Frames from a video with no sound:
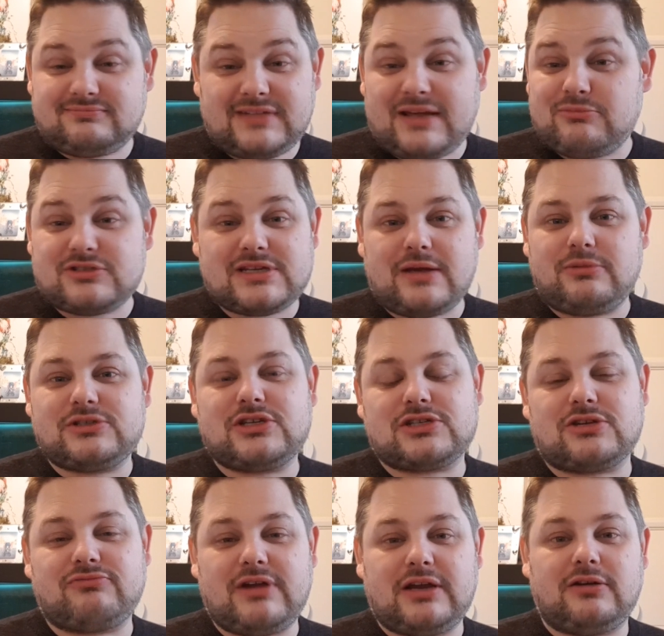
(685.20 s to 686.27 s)
It was
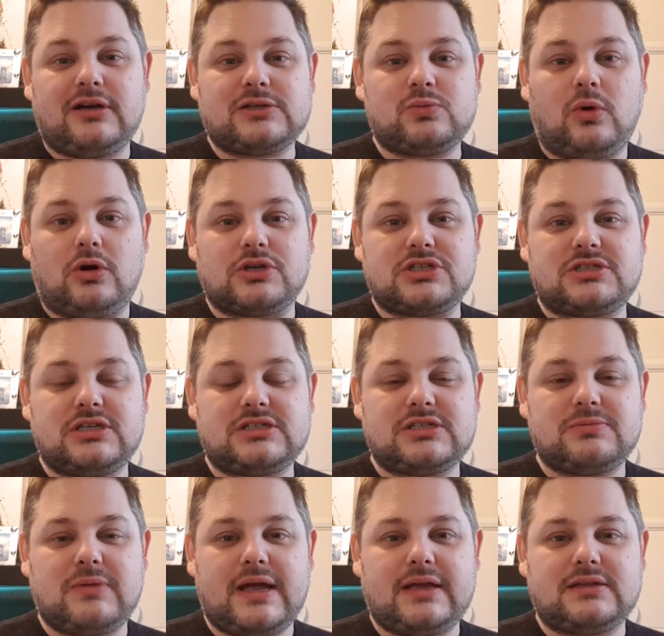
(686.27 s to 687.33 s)
just a really nice watch, just
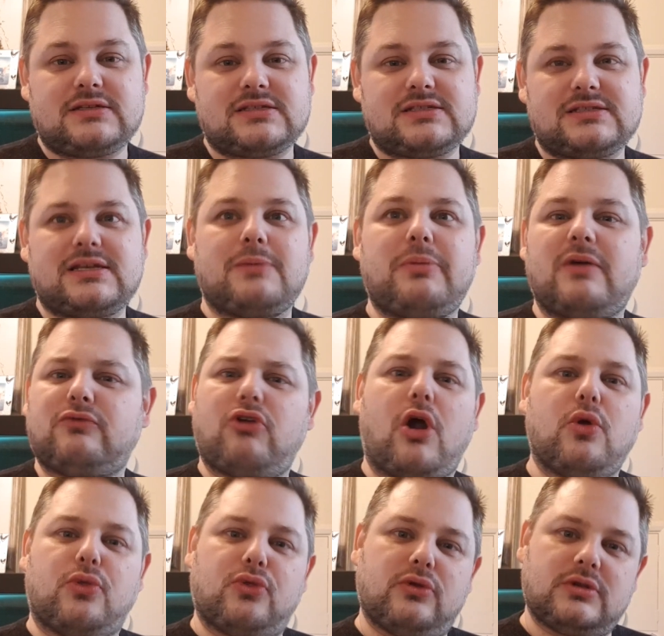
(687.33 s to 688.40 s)
to see a bit of
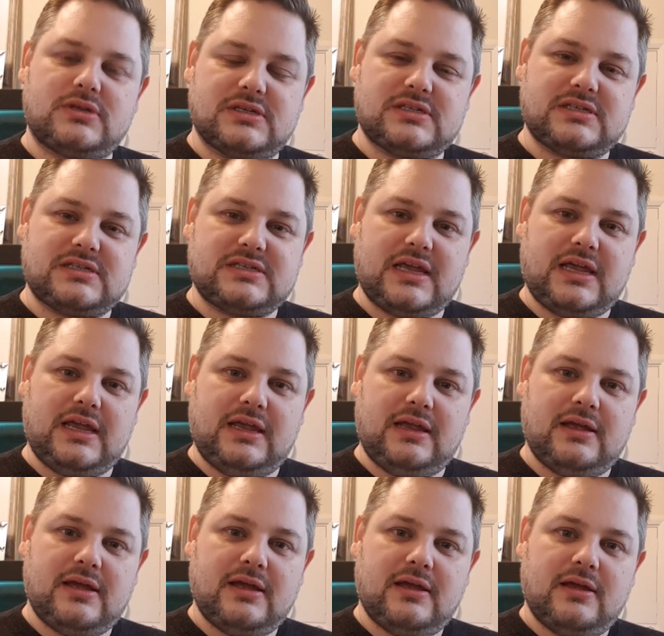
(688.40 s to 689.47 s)
growth, just to
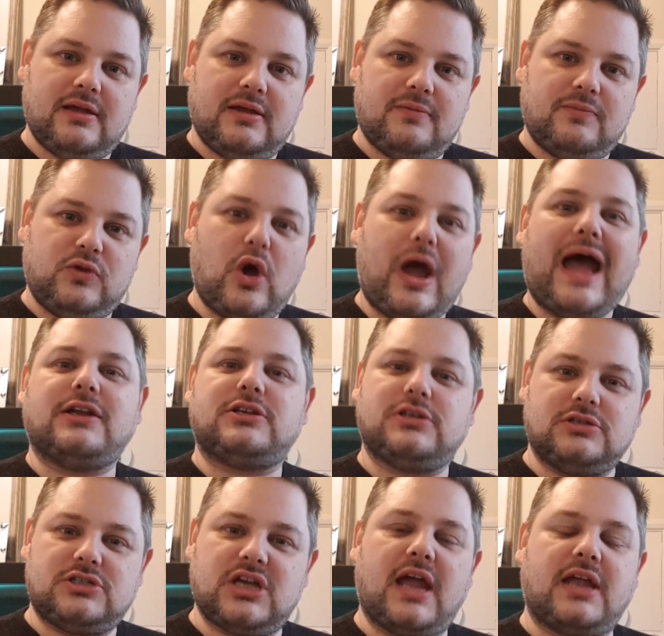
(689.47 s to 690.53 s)
see your
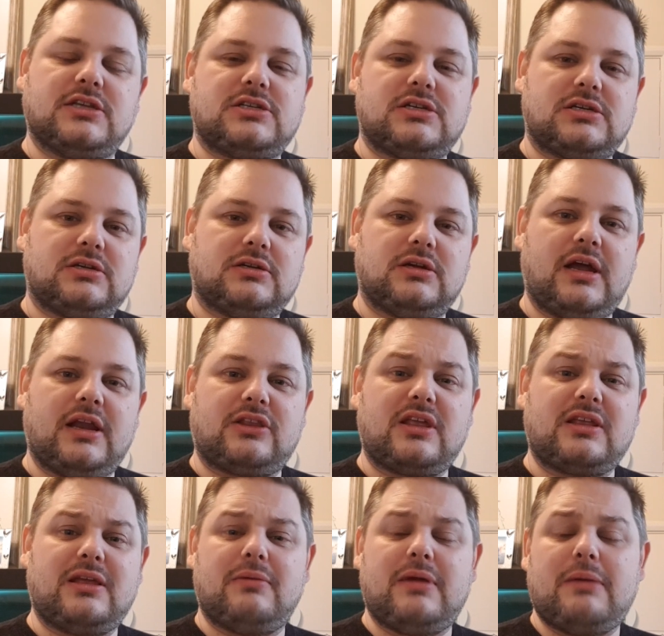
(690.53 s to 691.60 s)
attitude change. And I
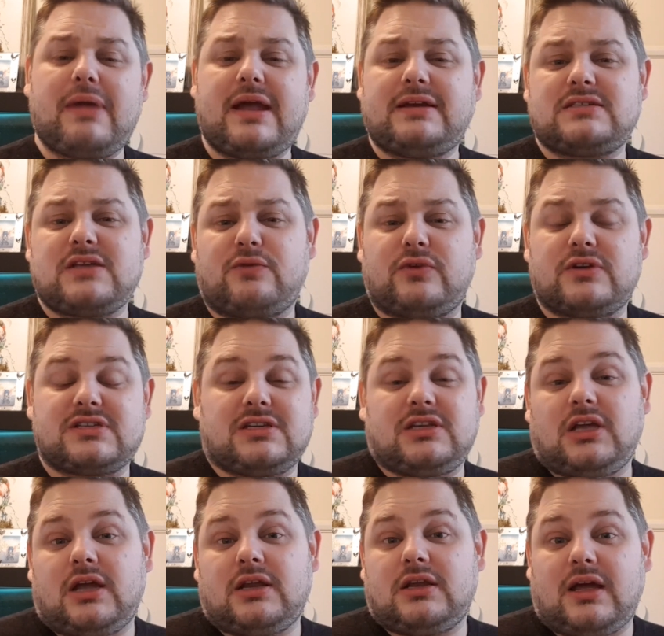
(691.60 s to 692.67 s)
think it made a difference.
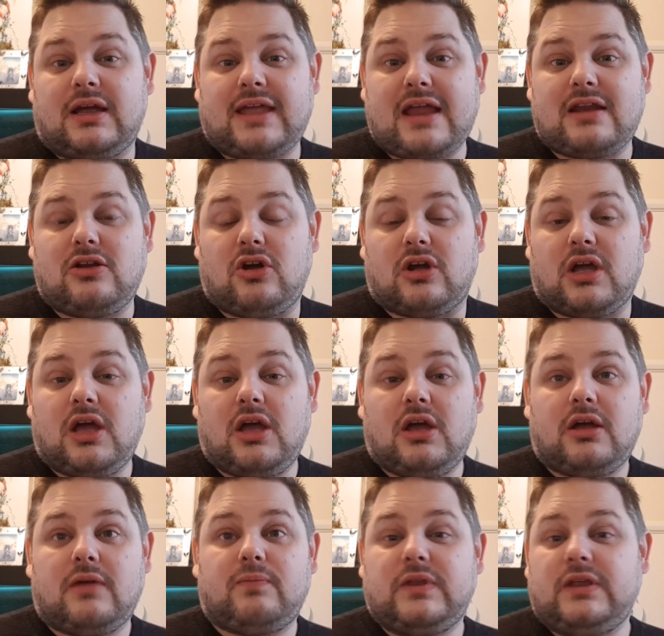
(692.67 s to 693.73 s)
And again, look,
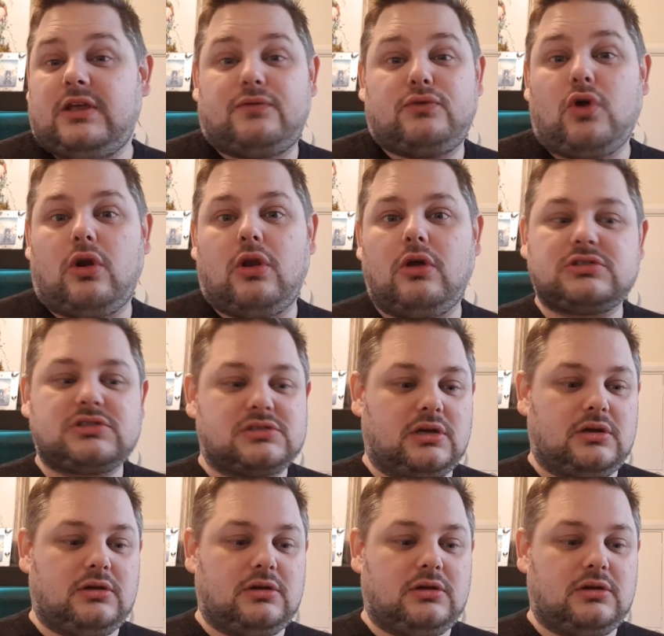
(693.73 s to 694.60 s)
you've not lost